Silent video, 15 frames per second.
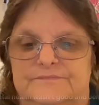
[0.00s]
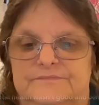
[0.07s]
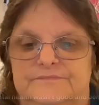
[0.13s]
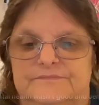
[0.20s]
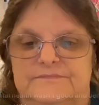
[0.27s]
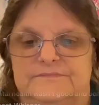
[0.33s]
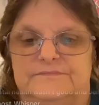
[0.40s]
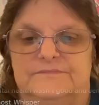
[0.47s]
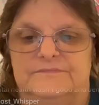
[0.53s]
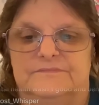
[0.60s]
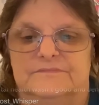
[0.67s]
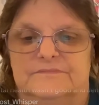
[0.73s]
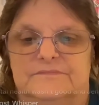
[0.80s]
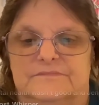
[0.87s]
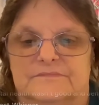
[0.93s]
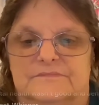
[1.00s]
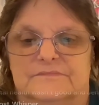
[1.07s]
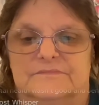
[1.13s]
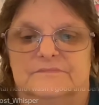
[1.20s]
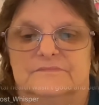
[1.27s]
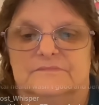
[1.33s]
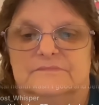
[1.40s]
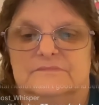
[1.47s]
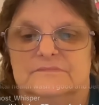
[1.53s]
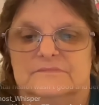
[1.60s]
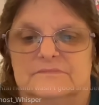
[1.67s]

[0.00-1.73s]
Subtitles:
No one is speaking in this clip.